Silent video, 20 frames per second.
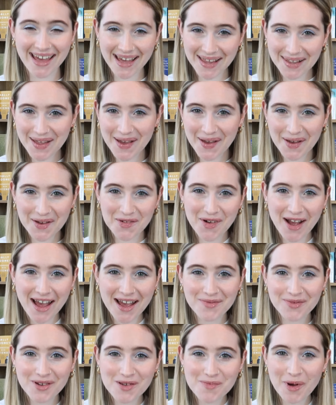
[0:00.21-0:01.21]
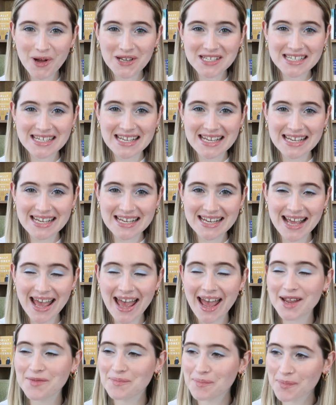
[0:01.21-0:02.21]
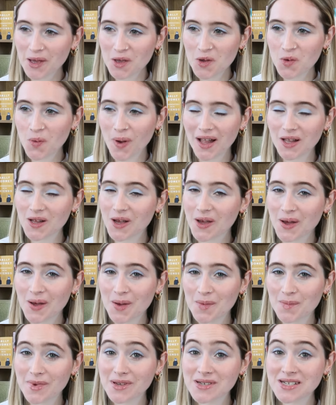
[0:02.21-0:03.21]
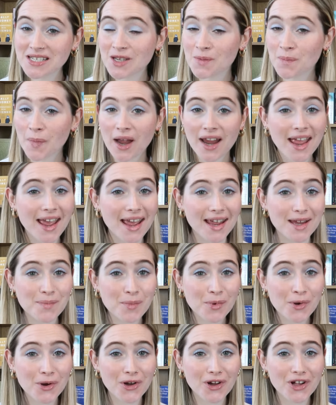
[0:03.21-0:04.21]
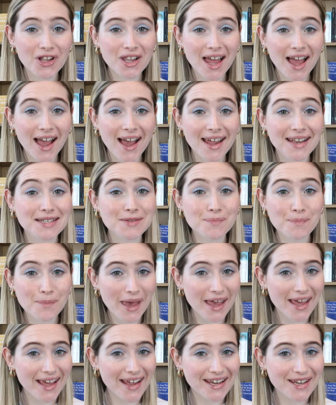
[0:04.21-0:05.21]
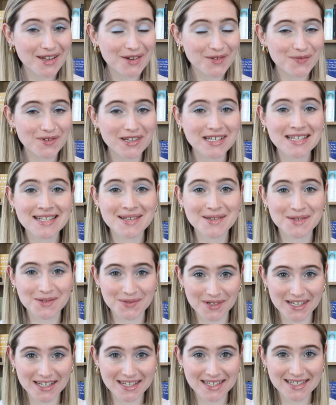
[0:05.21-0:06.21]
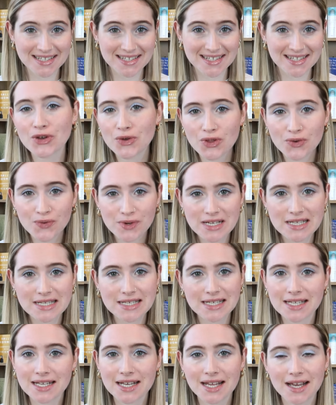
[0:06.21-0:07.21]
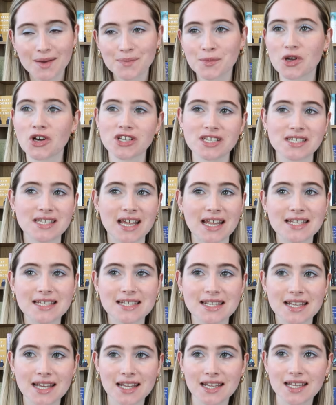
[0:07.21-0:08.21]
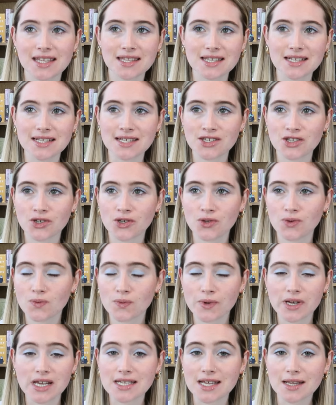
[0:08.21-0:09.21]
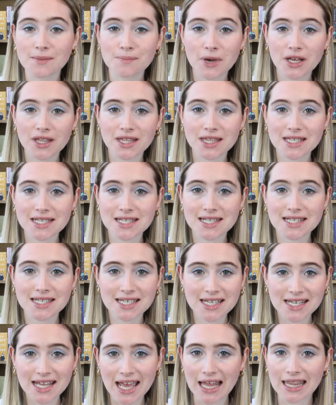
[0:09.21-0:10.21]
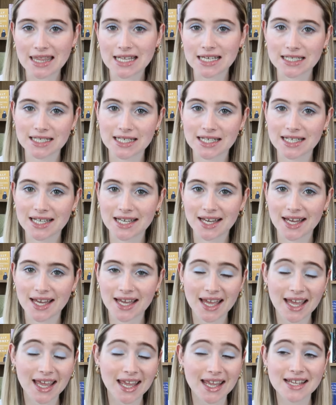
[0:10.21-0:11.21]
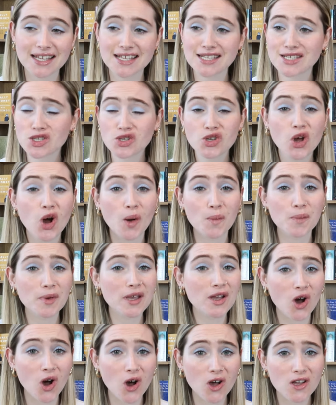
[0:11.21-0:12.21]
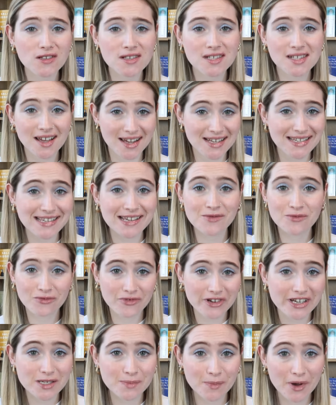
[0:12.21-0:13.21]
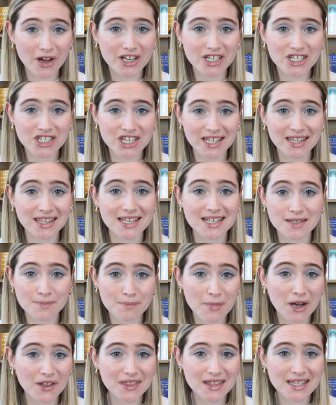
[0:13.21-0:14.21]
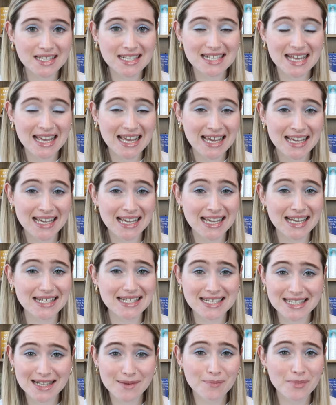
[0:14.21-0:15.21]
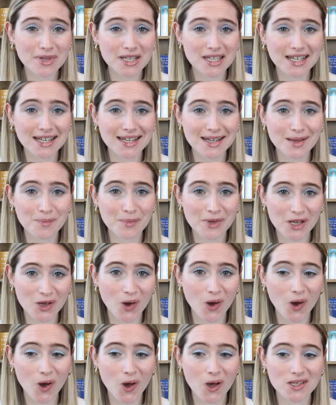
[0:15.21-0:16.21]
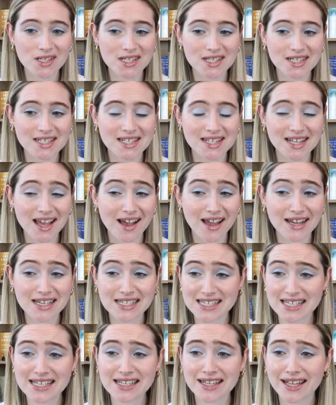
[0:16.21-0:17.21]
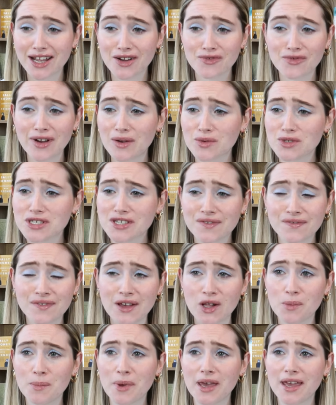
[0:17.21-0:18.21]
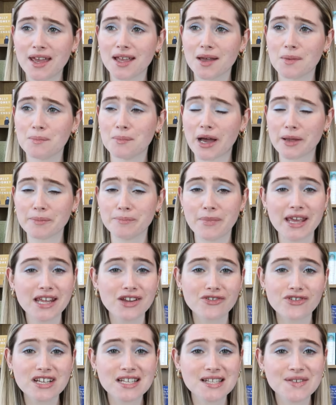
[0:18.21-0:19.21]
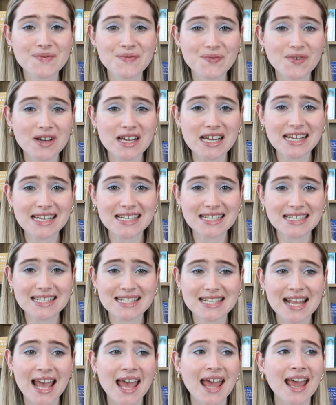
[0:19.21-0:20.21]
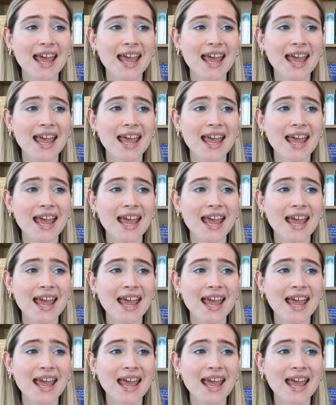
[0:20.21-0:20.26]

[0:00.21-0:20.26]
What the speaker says: Hello everybody, a big welcome to my April and May recent reads. So the reason I'm condensing these two reading months together is not because I didn't read much in these months, it is simply because I didn't get round to filming my May recent reads